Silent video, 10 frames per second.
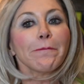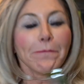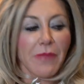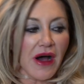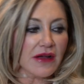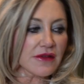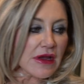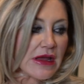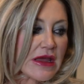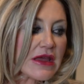But
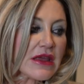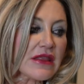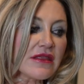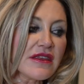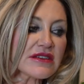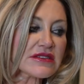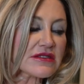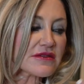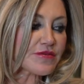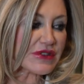
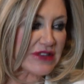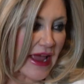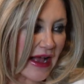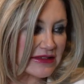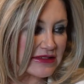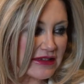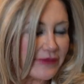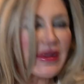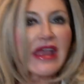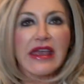this
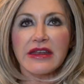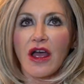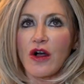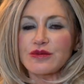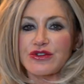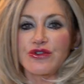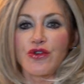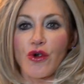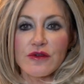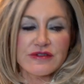potassium, it helps your
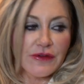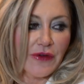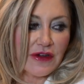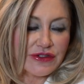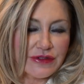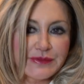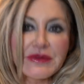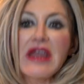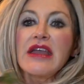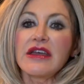nerves to function,
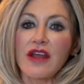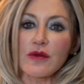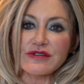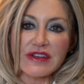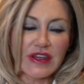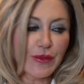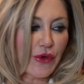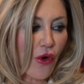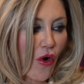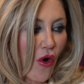it helps to keep
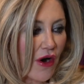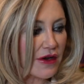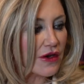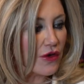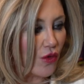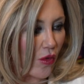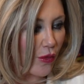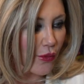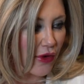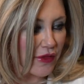your heart in a
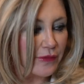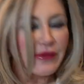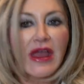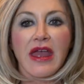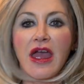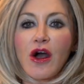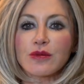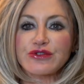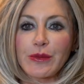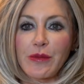normal rhythm,
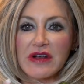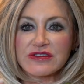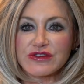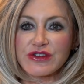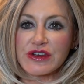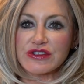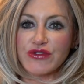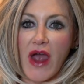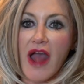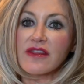helps your muscles to
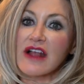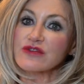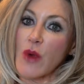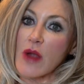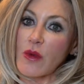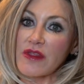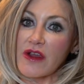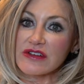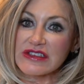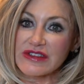contract. That's why when
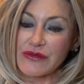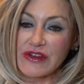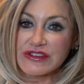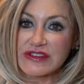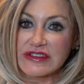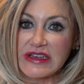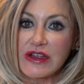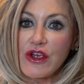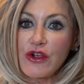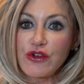there is a deficiency,
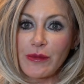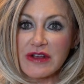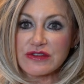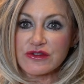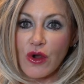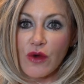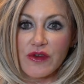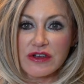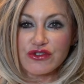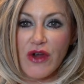your muscles
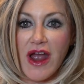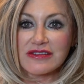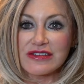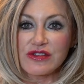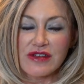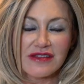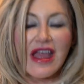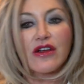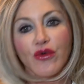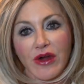overcontract and you get
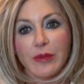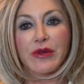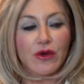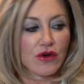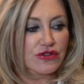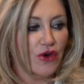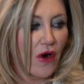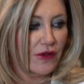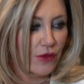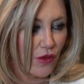that cramping or
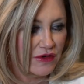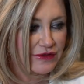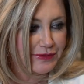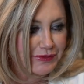Charlie horse.